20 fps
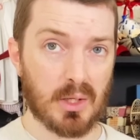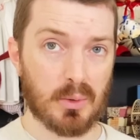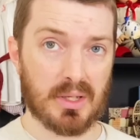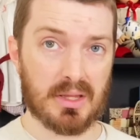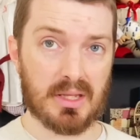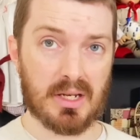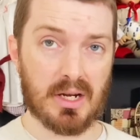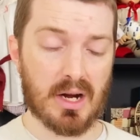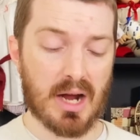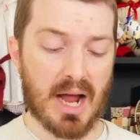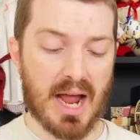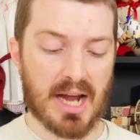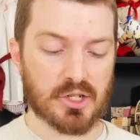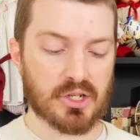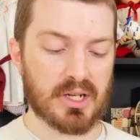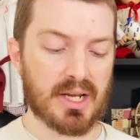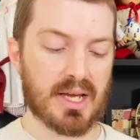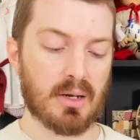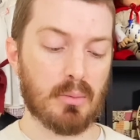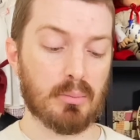in there. I
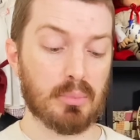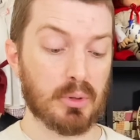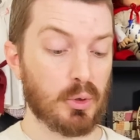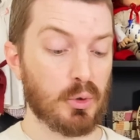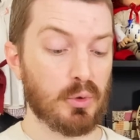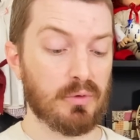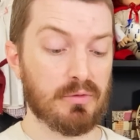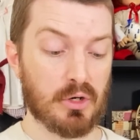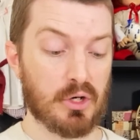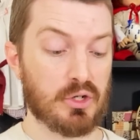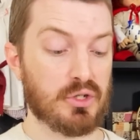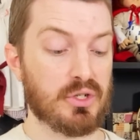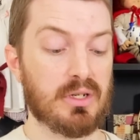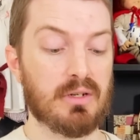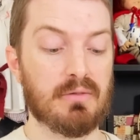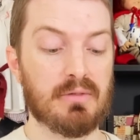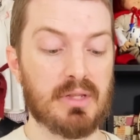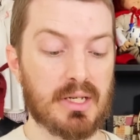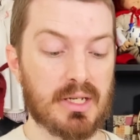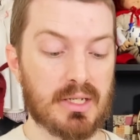actually had a blue version
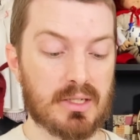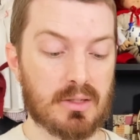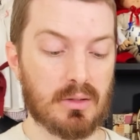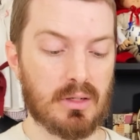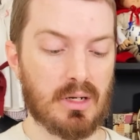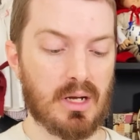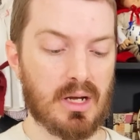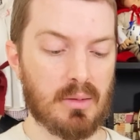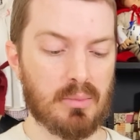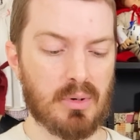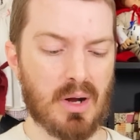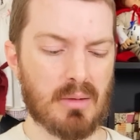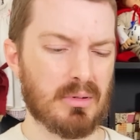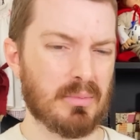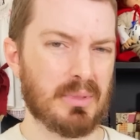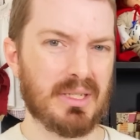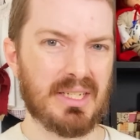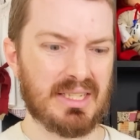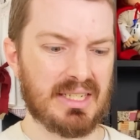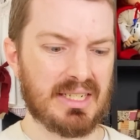of this,
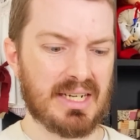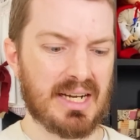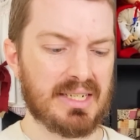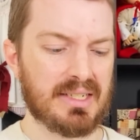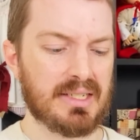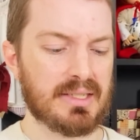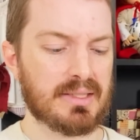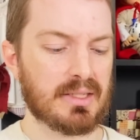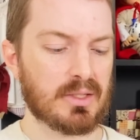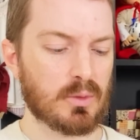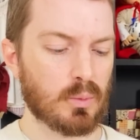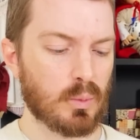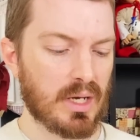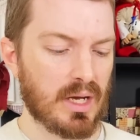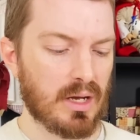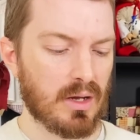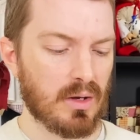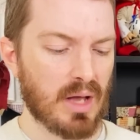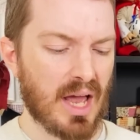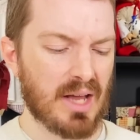probably in the 90s as
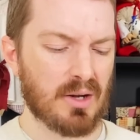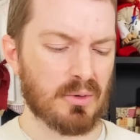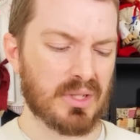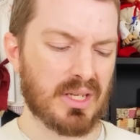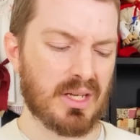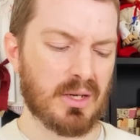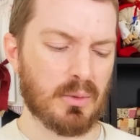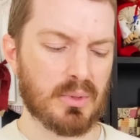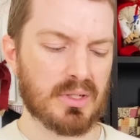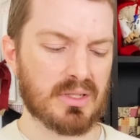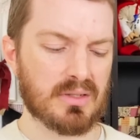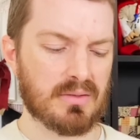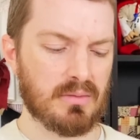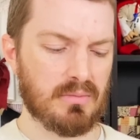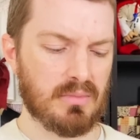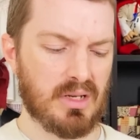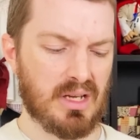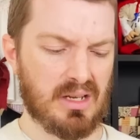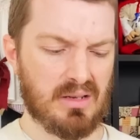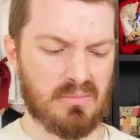well. I don't think it was
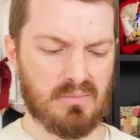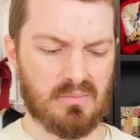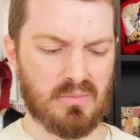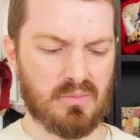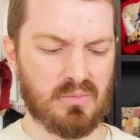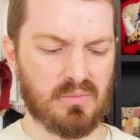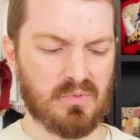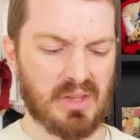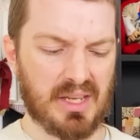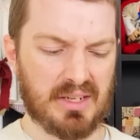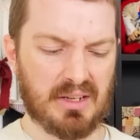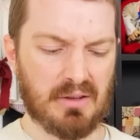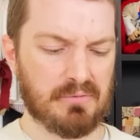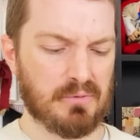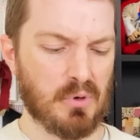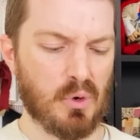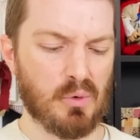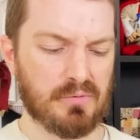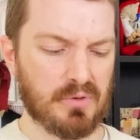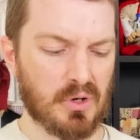like a
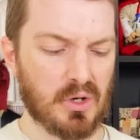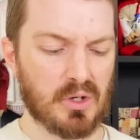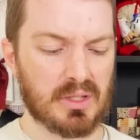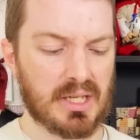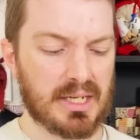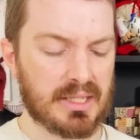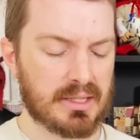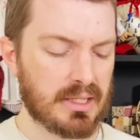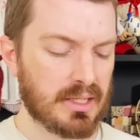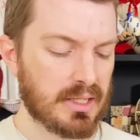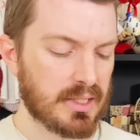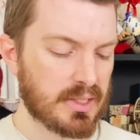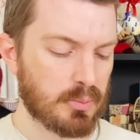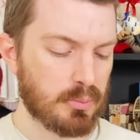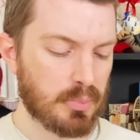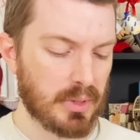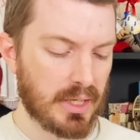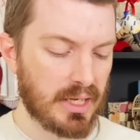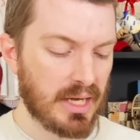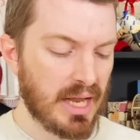faux fur like this,
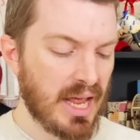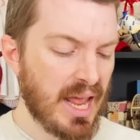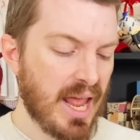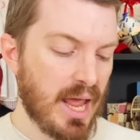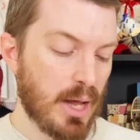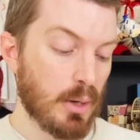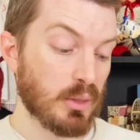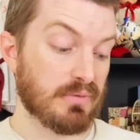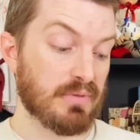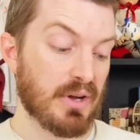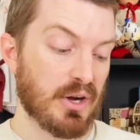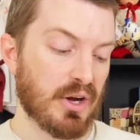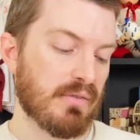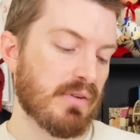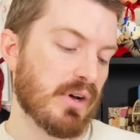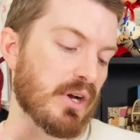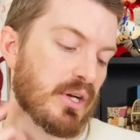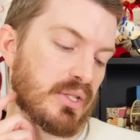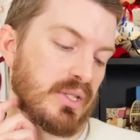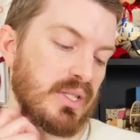but it was very,
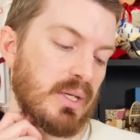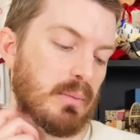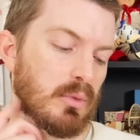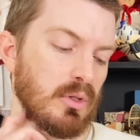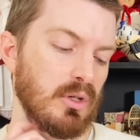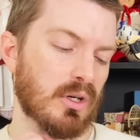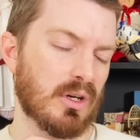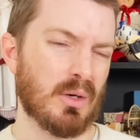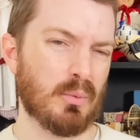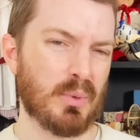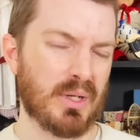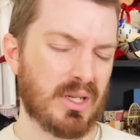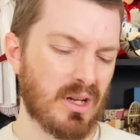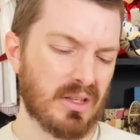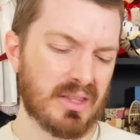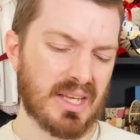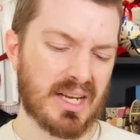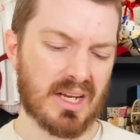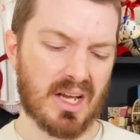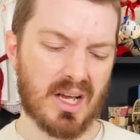very similar. And we called
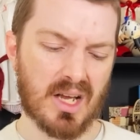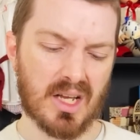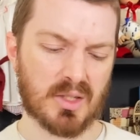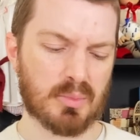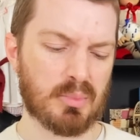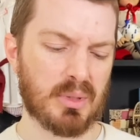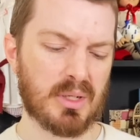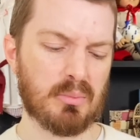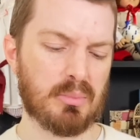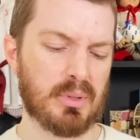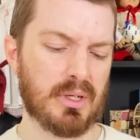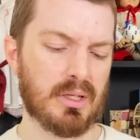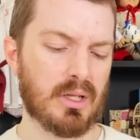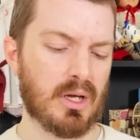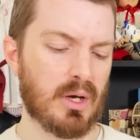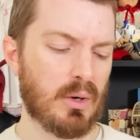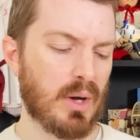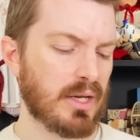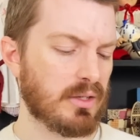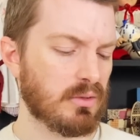that a husband
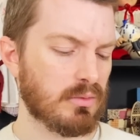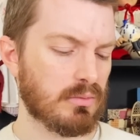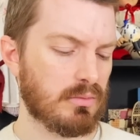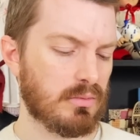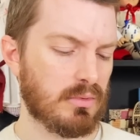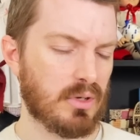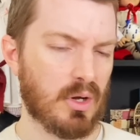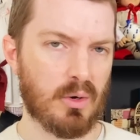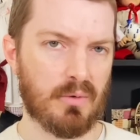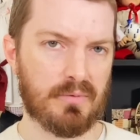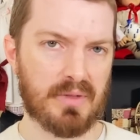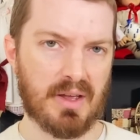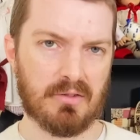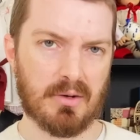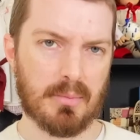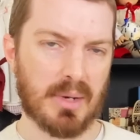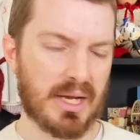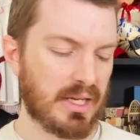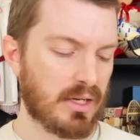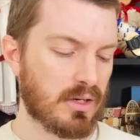pillow. I don't know if
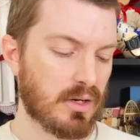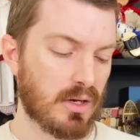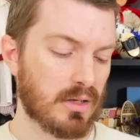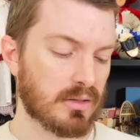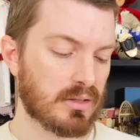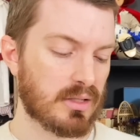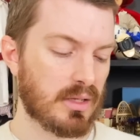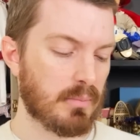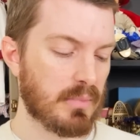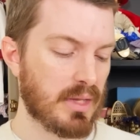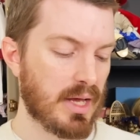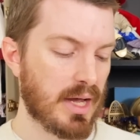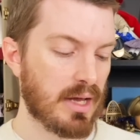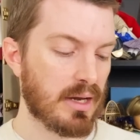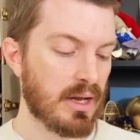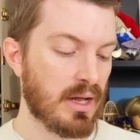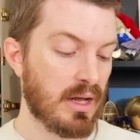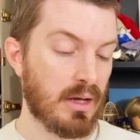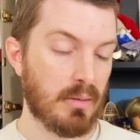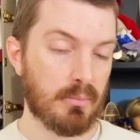everybody calls them that,
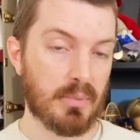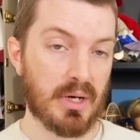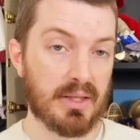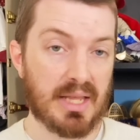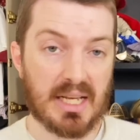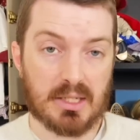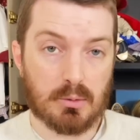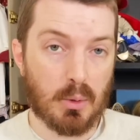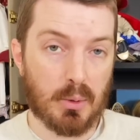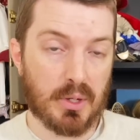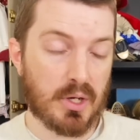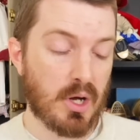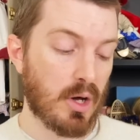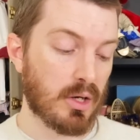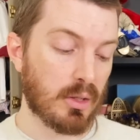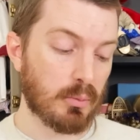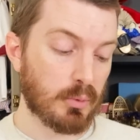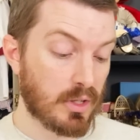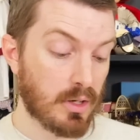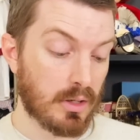but that's what we called
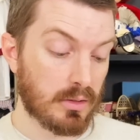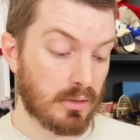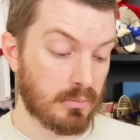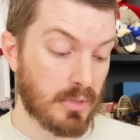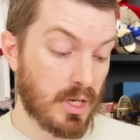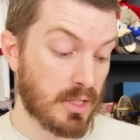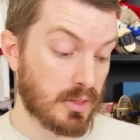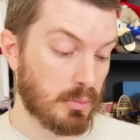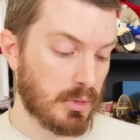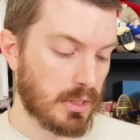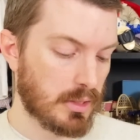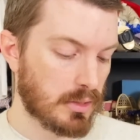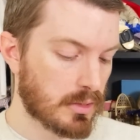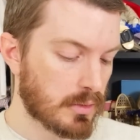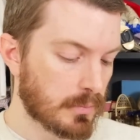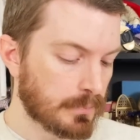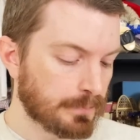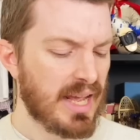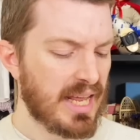them. We called them husbands.